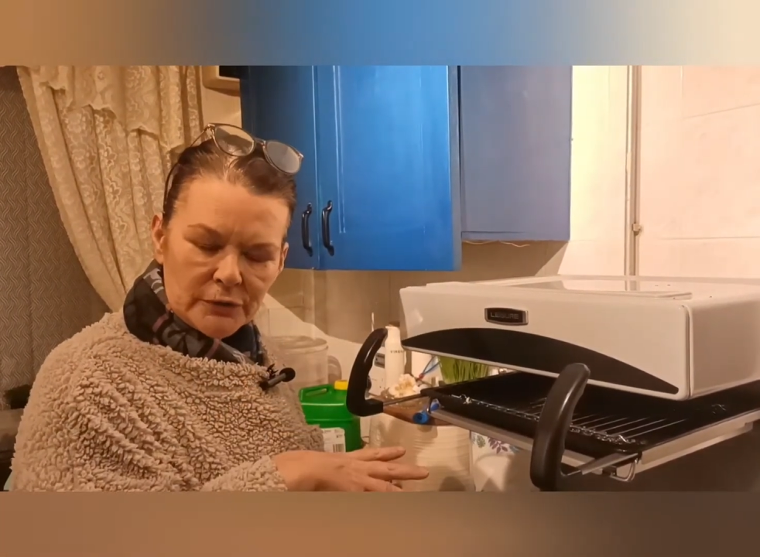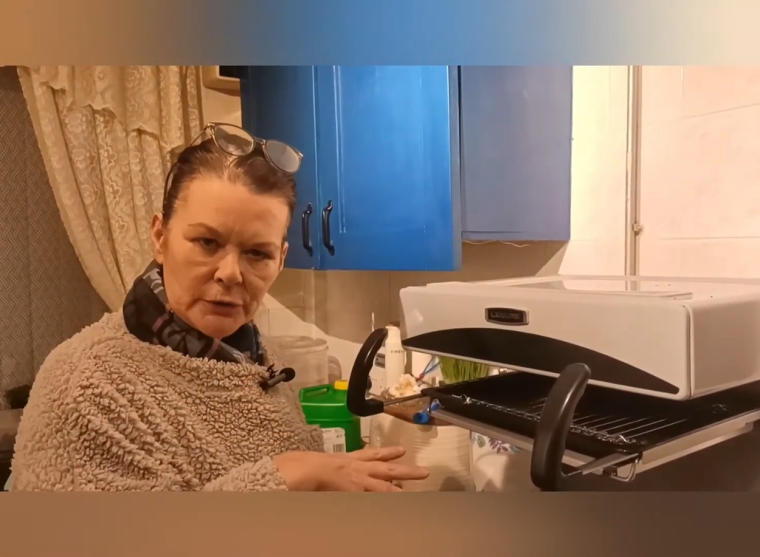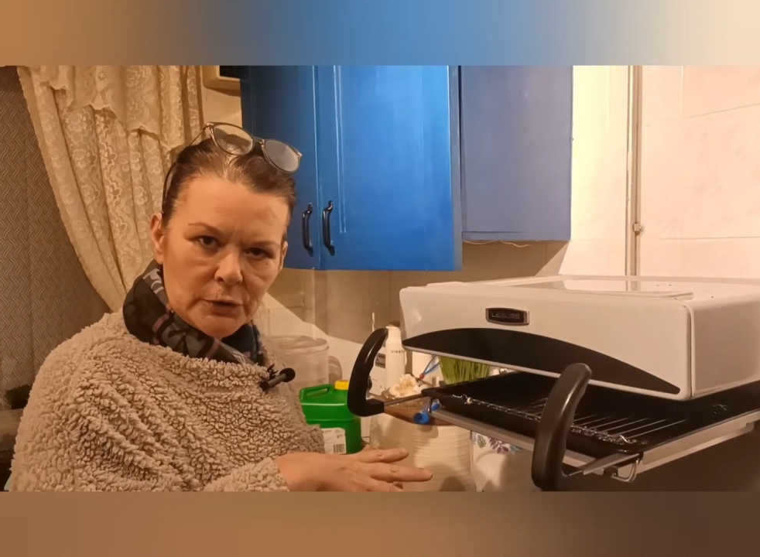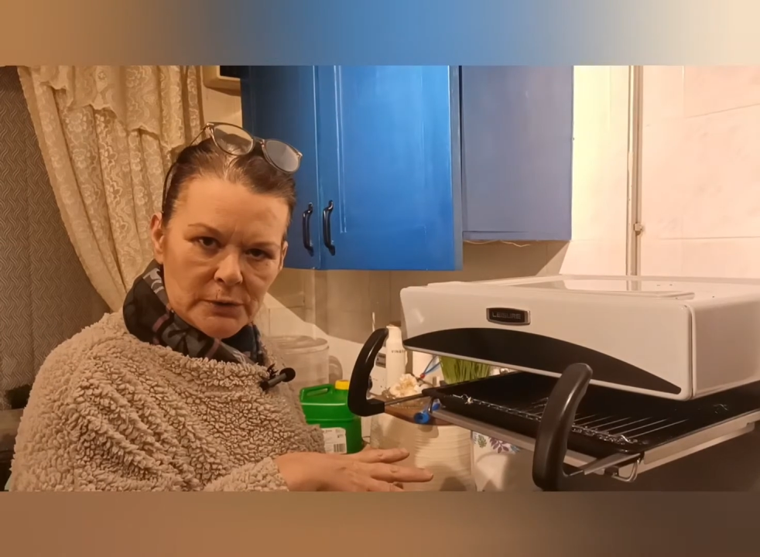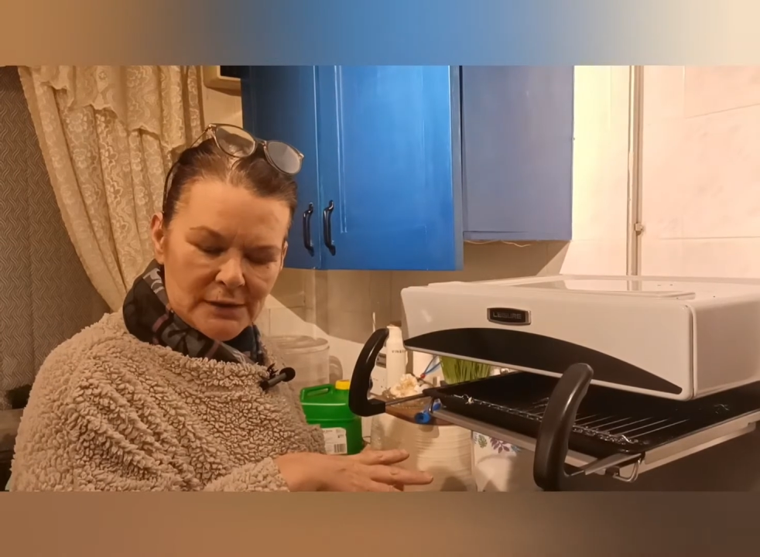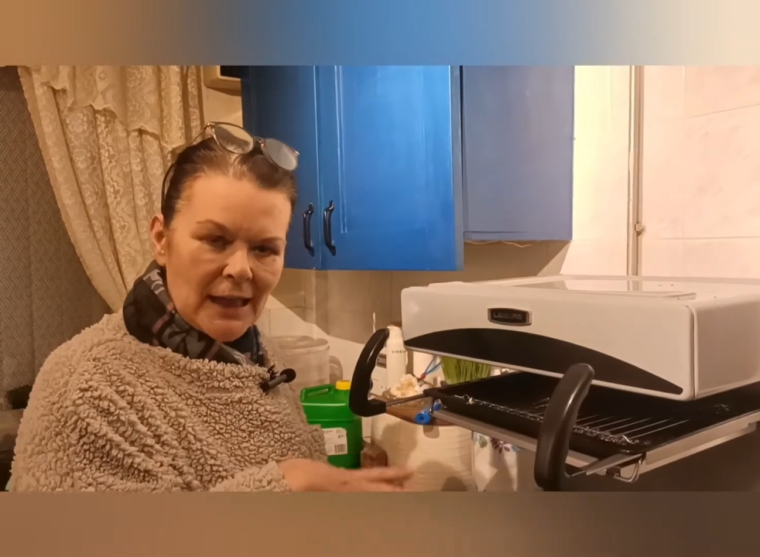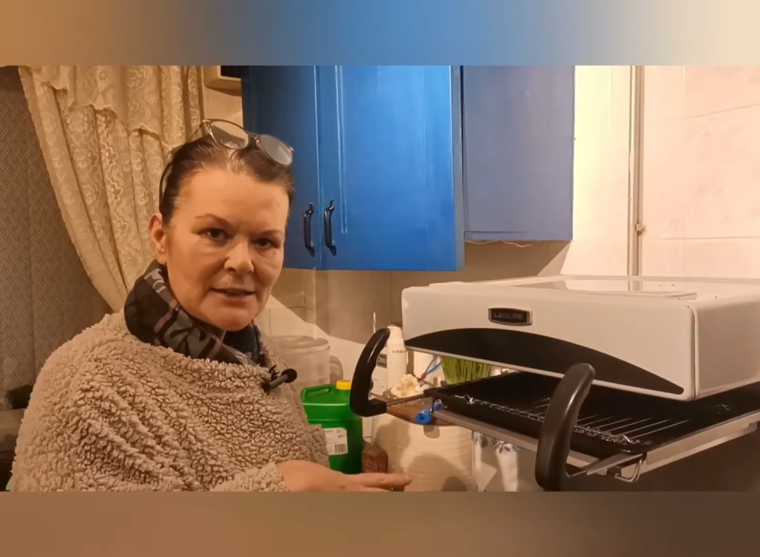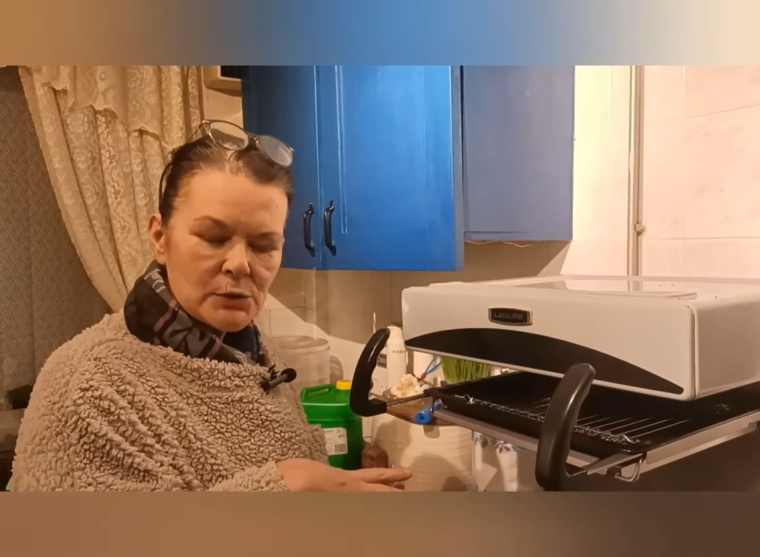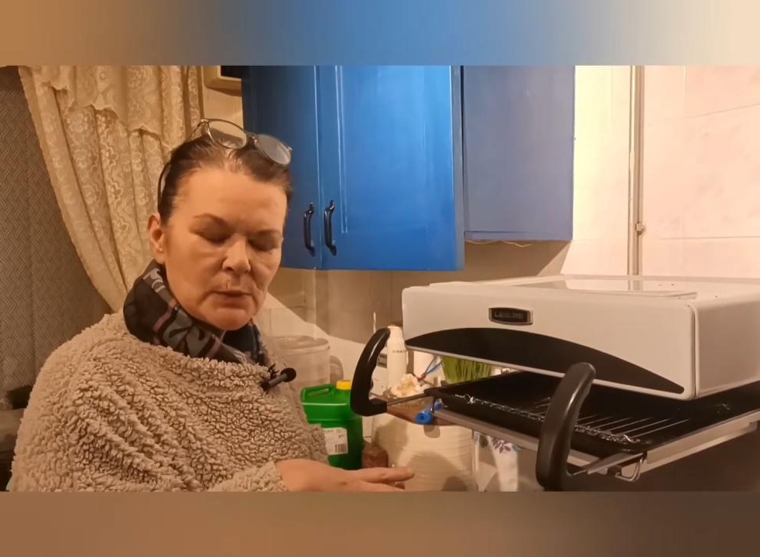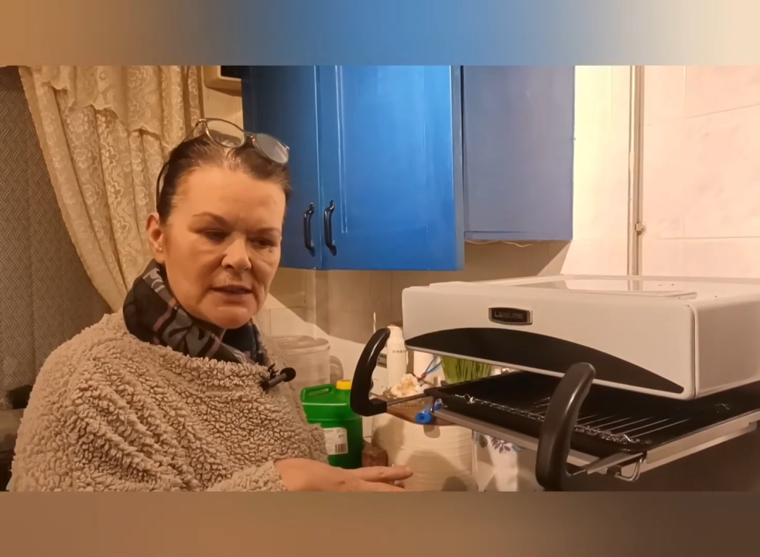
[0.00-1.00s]
have used last
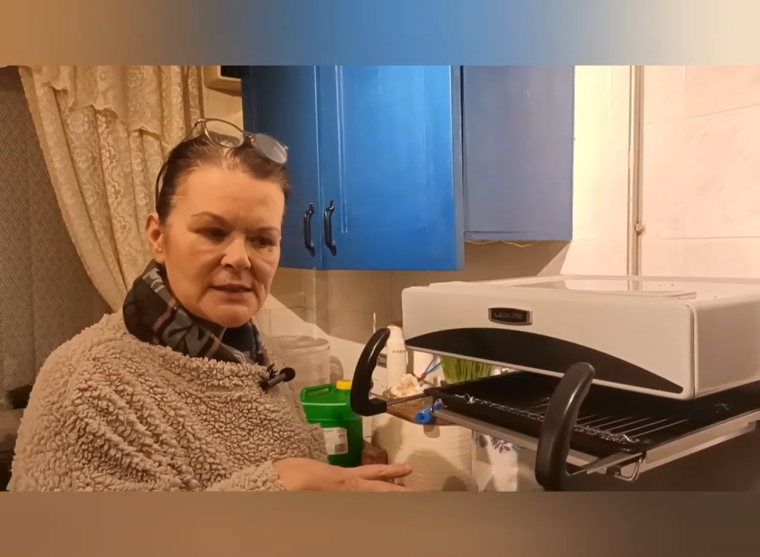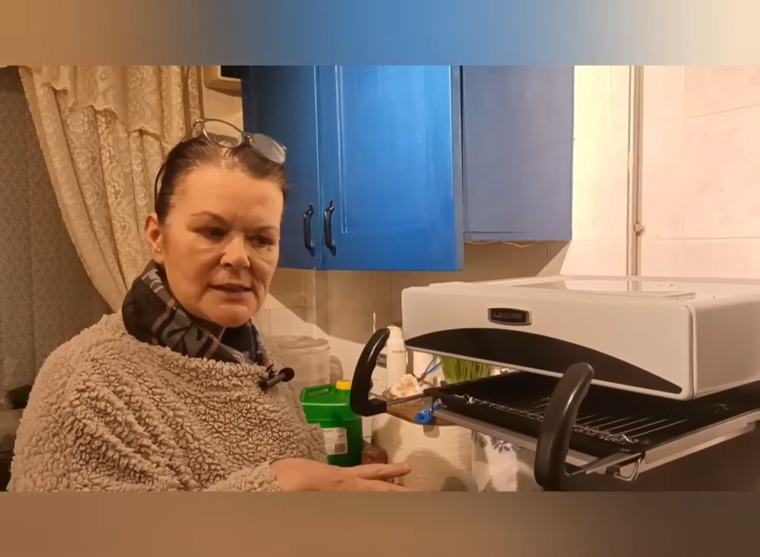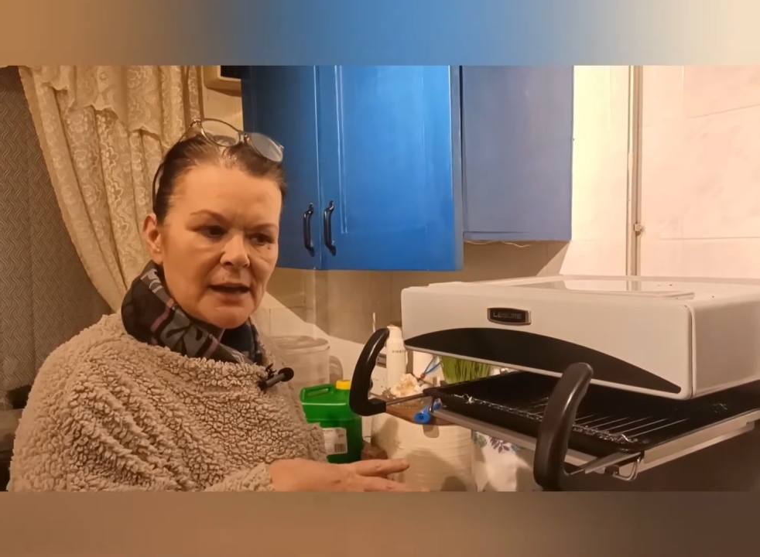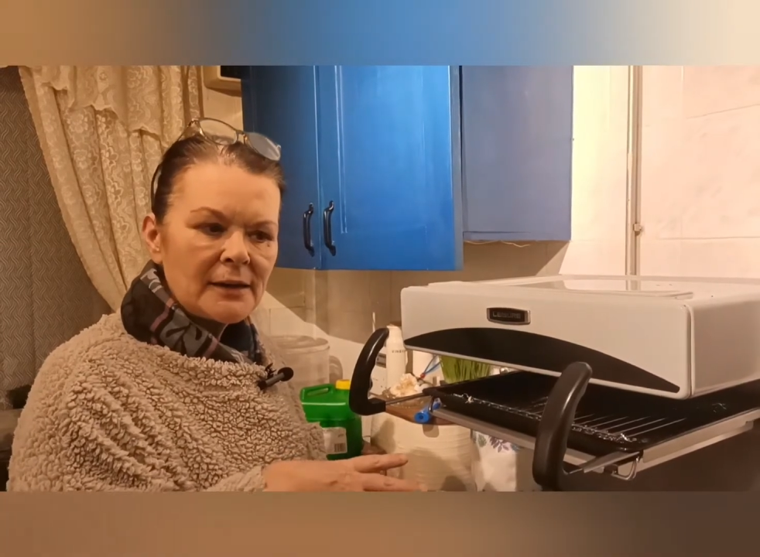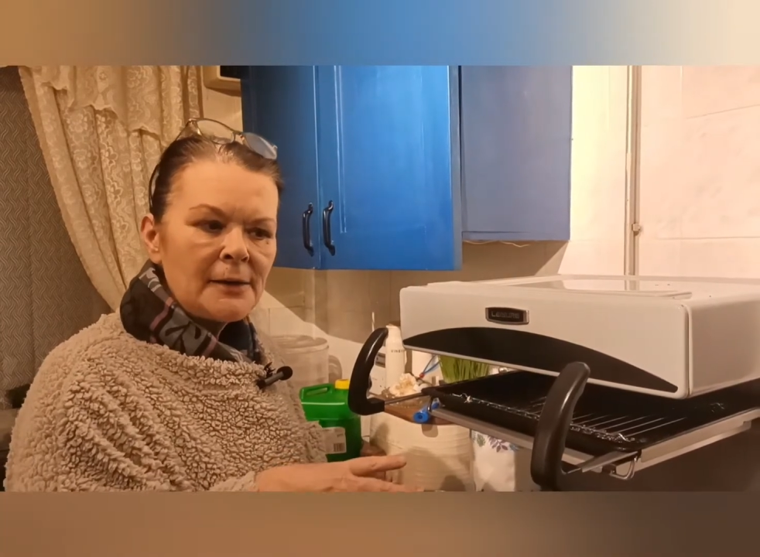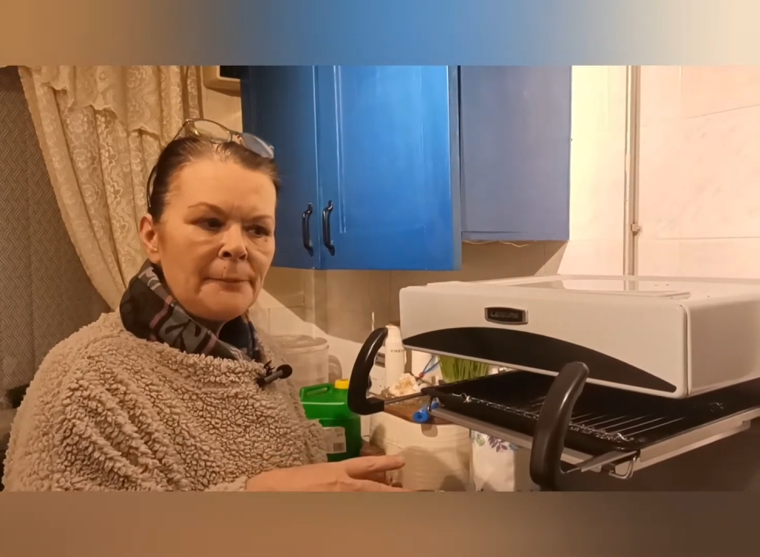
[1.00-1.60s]
winter.